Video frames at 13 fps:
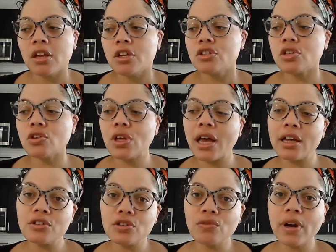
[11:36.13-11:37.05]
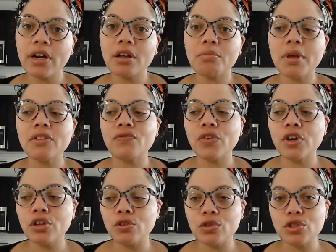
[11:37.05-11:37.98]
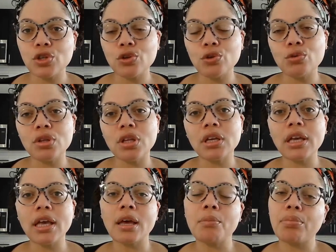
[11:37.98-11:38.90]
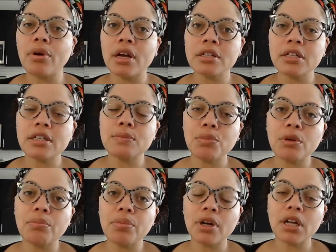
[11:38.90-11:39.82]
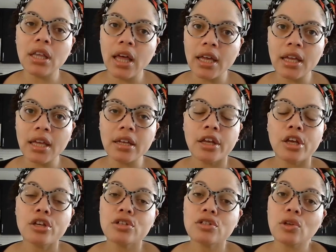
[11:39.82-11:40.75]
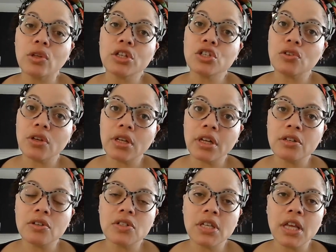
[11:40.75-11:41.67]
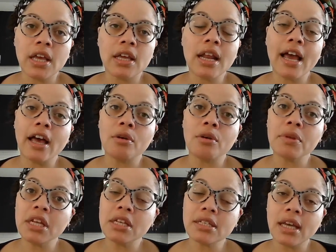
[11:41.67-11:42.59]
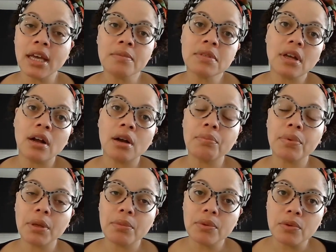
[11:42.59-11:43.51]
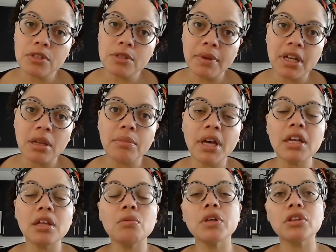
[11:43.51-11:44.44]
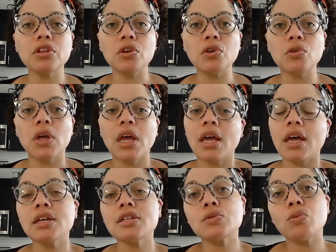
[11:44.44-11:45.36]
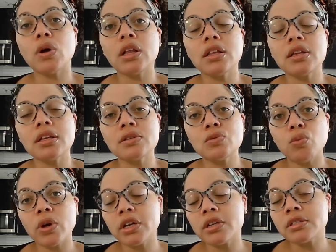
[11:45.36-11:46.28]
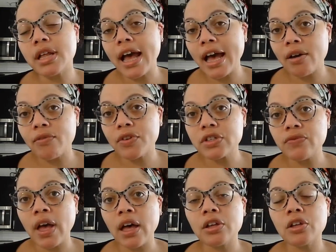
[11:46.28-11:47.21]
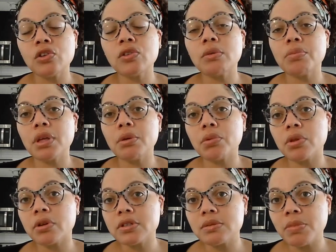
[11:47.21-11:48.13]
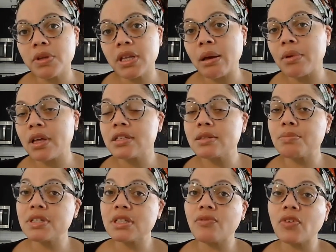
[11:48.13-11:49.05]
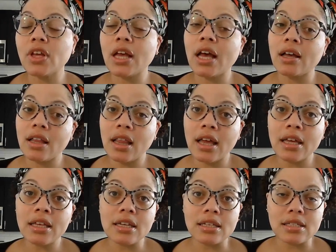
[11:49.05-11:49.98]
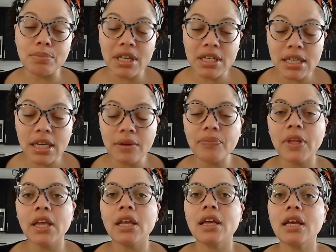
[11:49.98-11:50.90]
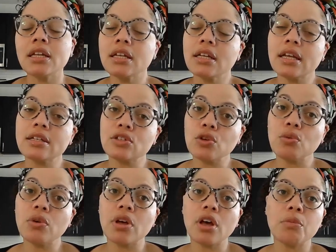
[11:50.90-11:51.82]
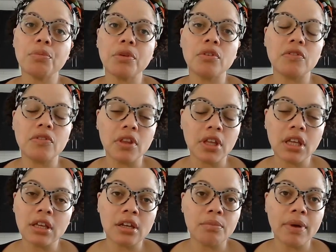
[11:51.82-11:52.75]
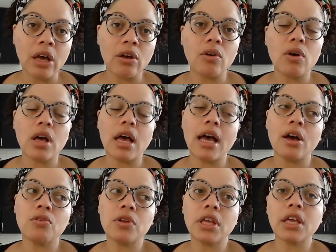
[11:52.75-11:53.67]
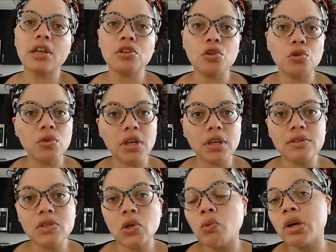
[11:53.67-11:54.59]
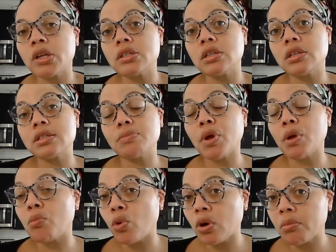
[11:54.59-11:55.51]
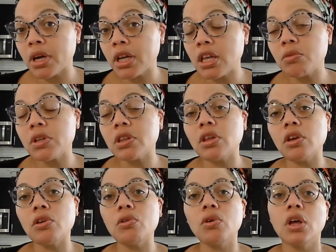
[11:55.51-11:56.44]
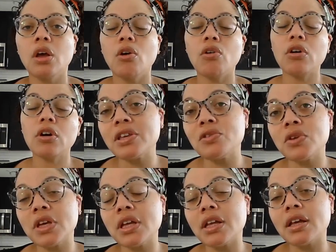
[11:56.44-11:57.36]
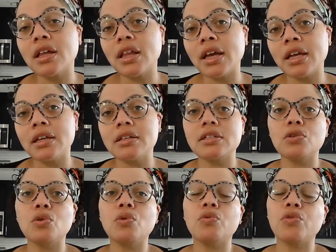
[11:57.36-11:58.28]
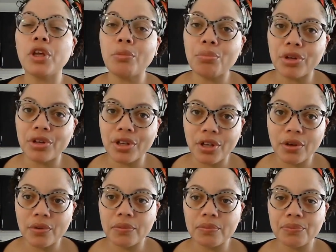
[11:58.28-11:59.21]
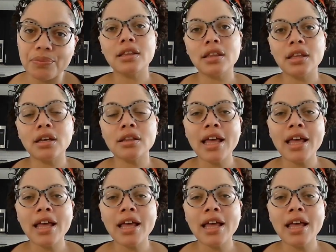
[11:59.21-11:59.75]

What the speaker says: So I do recommend for you to look at projects booked per client, so that you can understand how many times are people spending money with you, as well as what is the average value that people are that a specific client is spending. And then that too will help you with thinking about how can you get someone to spend more money with you, or can you get a client to rebook you. The